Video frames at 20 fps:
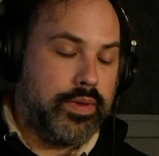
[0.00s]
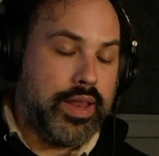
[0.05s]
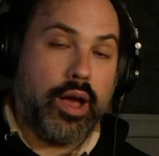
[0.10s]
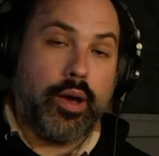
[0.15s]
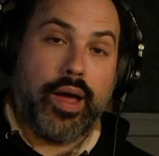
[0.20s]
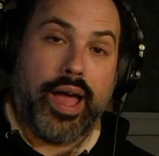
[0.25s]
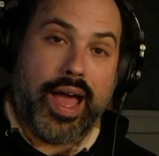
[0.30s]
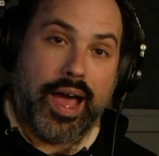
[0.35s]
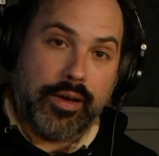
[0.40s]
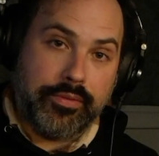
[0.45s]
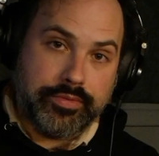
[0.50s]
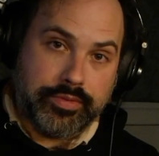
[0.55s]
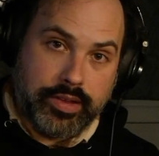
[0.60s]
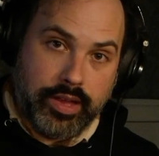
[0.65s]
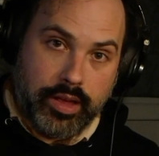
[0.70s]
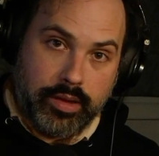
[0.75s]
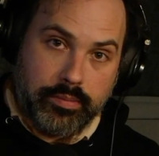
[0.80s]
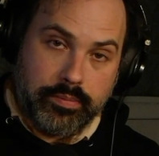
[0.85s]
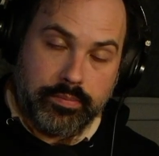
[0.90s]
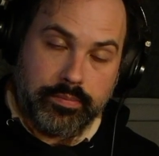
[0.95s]
now a half
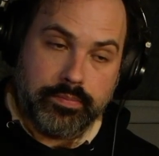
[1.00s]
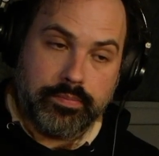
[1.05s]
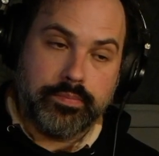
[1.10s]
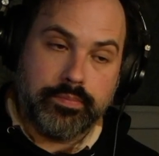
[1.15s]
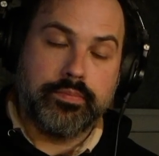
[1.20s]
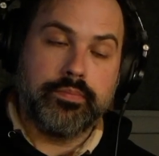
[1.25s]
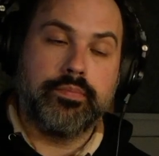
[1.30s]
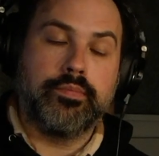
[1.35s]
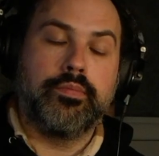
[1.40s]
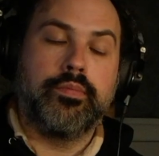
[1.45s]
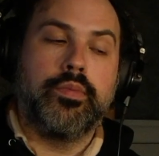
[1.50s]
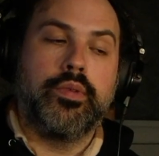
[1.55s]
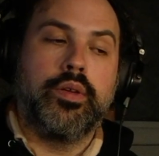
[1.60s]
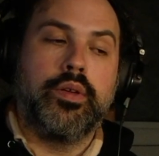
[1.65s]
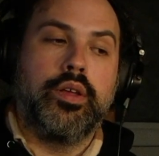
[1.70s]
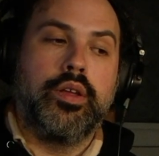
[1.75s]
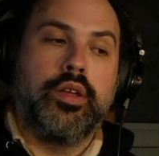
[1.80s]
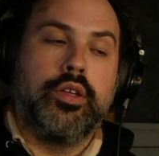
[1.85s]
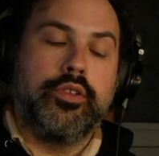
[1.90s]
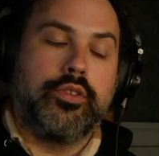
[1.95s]
step.
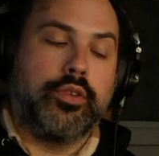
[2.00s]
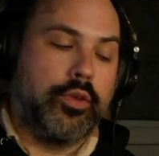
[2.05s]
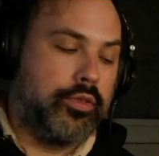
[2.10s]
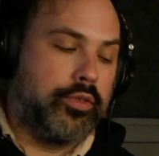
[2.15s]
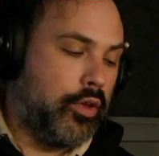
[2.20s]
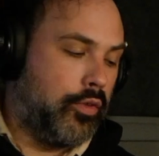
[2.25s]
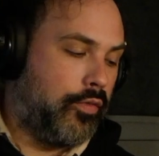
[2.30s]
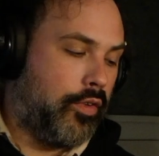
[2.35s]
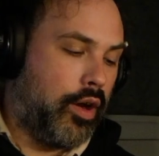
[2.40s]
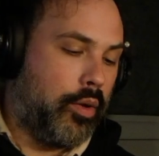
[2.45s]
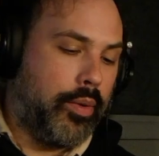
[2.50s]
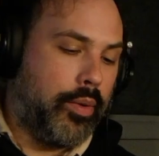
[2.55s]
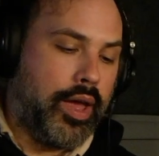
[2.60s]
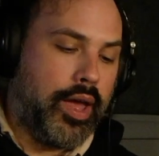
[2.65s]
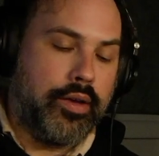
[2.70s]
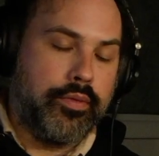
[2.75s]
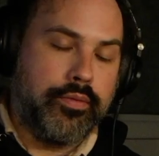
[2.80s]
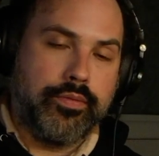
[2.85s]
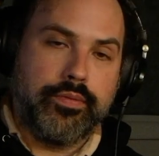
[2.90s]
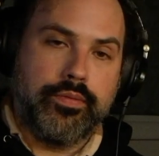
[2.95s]
So far we
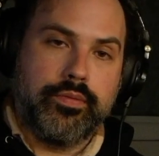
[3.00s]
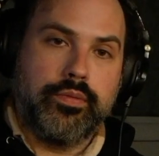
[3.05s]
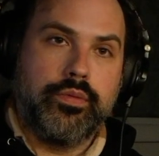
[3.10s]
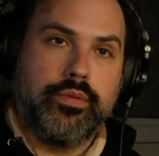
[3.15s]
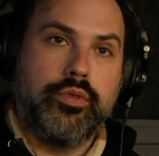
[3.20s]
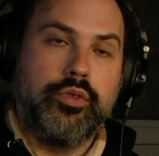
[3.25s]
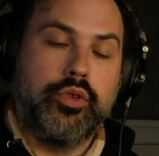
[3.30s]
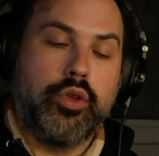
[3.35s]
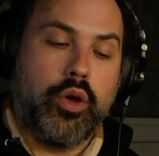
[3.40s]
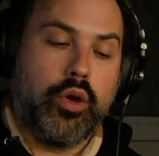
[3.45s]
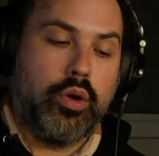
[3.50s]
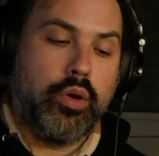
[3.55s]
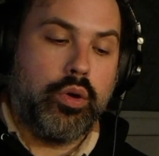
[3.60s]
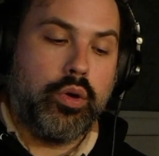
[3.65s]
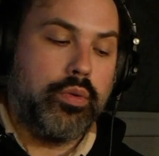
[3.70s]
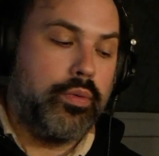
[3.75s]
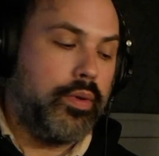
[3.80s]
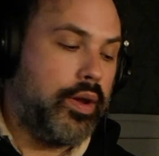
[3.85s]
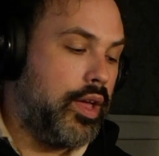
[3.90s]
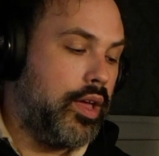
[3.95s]
have
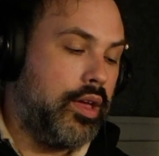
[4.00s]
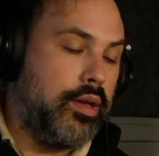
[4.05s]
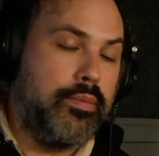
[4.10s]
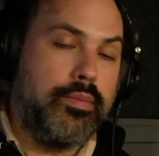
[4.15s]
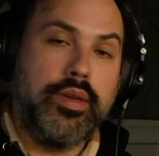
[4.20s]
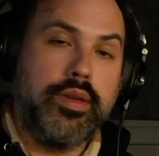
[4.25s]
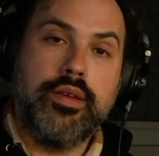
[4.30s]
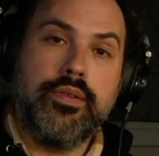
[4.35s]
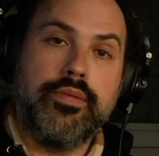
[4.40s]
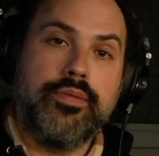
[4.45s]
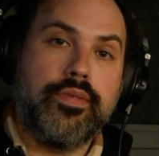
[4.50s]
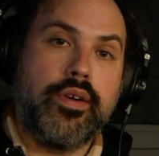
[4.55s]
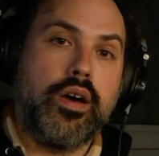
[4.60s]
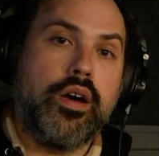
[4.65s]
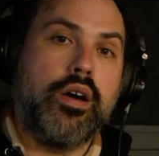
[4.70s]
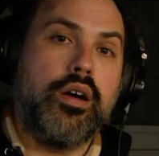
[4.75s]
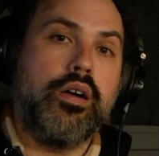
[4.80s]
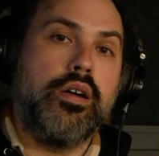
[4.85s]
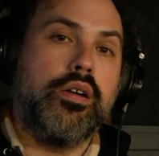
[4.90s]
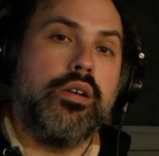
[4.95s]
do, re, mi,
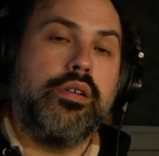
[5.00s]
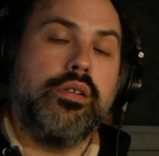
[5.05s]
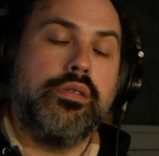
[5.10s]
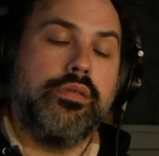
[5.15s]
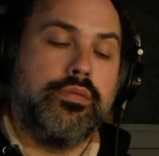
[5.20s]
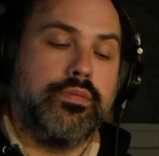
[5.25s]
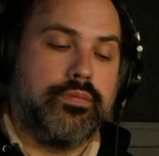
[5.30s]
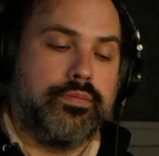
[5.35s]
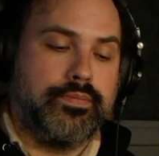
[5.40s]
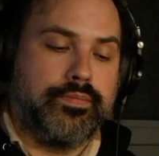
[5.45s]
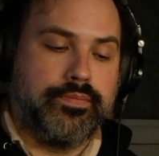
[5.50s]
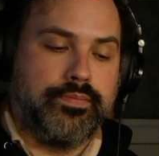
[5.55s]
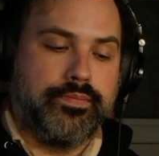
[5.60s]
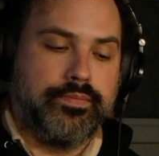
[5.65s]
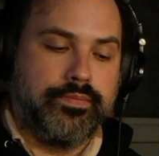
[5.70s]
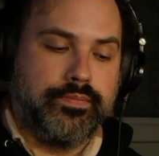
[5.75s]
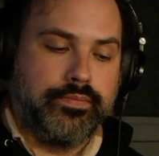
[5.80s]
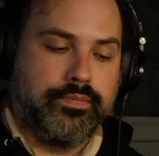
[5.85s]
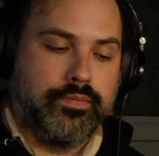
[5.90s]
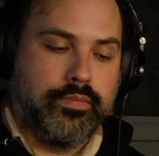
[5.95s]
fa.
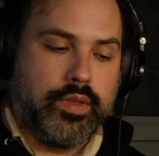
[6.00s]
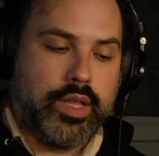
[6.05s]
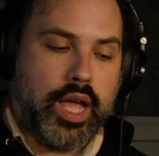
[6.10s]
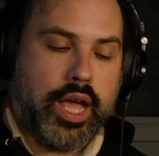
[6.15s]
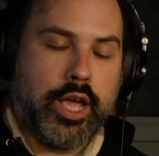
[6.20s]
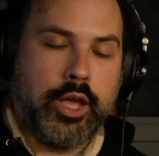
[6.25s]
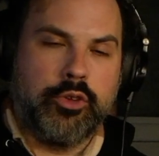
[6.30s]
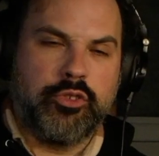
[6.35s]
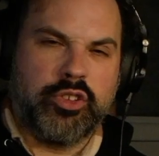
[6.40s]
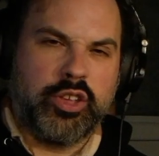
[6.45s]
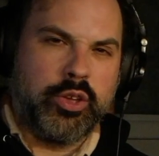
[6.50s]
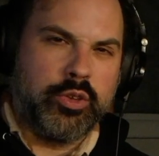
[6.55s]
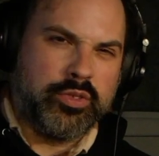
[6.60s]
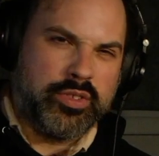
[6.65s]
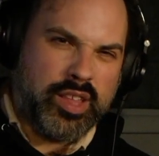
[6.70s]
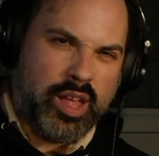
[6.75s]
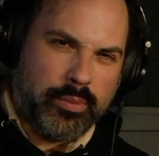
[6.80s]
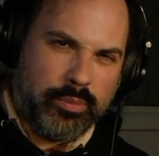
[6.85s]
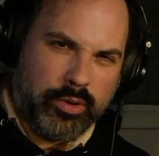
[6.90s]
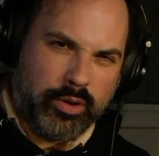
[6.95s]
I usually use
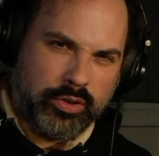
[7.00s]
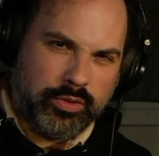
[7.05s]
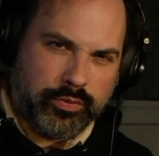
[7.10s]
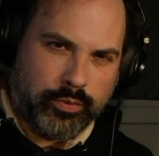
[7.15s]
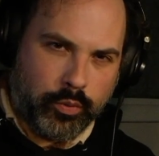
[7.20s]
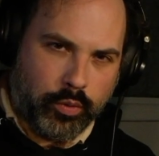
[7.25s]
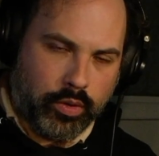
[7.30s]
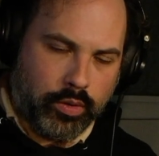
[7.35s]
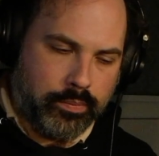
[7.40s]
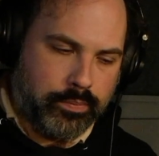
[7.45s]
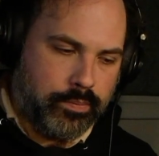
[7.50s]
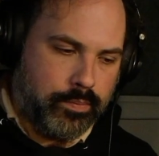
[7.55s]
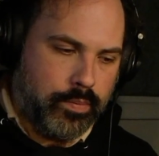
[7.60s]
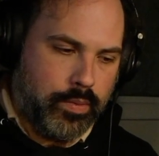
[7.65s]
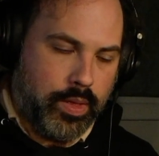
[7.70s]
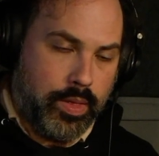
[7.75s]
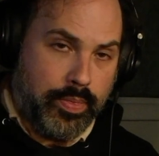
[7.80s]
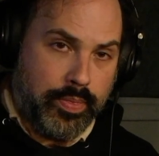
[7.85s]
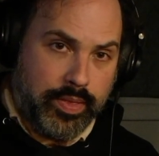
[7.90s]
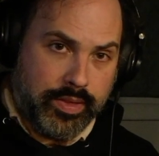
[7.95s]
numbers for
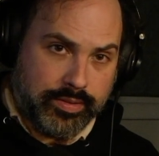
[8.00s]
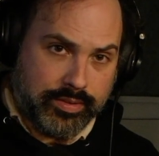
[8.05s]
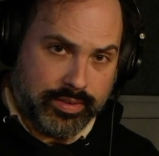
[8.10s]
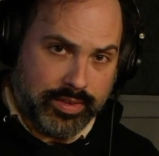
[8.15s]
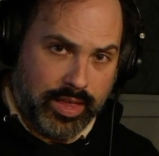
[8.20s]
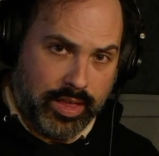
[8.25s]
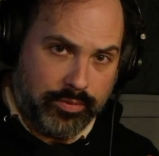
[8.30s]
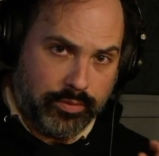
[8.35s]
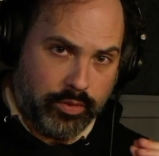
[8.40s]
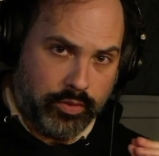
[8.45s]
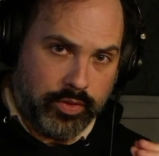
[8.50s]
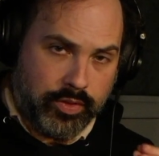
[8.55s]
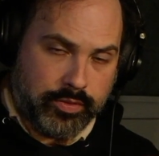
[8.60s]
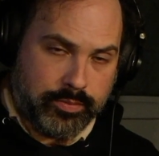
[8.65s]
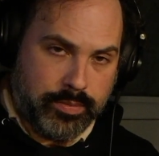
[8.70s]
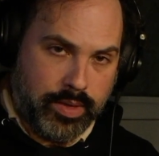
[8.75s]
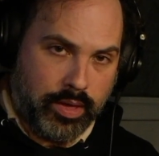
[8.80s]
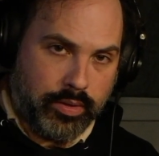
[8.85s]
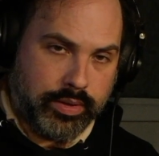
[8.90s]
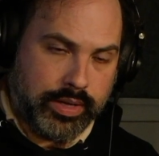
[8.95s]
this level,
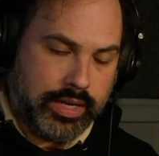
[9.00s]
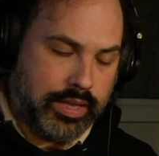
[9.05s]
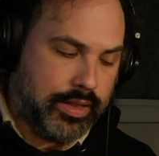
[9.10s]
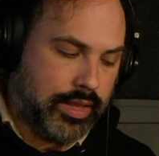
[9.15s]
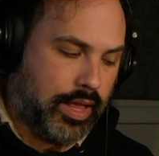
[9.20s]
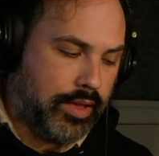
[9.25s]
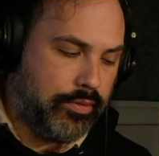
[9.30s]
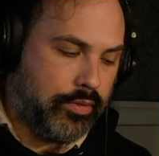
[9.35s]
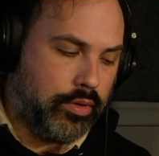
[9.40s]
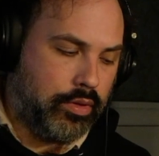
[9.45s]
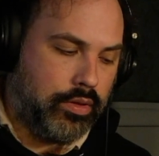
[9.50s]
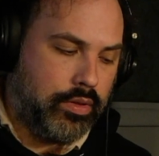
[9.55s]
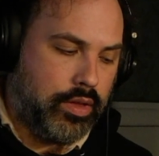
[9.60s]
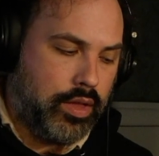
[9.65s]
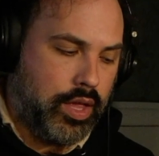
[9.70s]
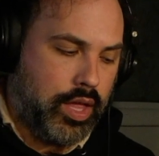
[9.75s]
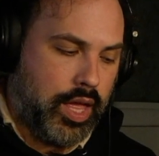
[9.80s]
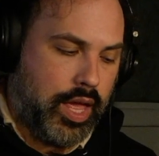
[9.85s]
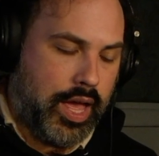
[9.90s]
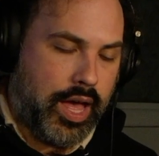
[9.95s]
this melody level
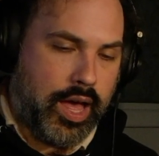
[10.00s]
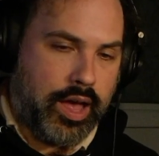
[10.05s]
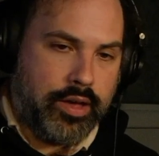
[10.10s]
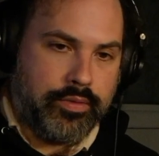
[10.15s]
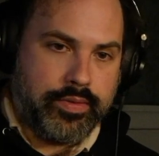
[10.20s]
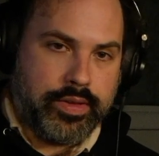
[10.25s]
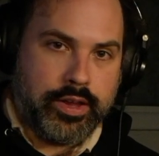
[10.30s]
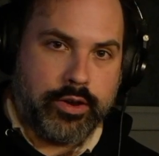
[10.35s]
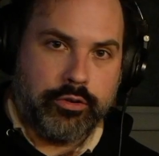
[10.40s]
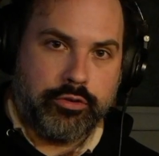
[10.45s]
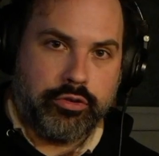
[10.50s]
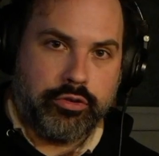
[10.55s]
of ear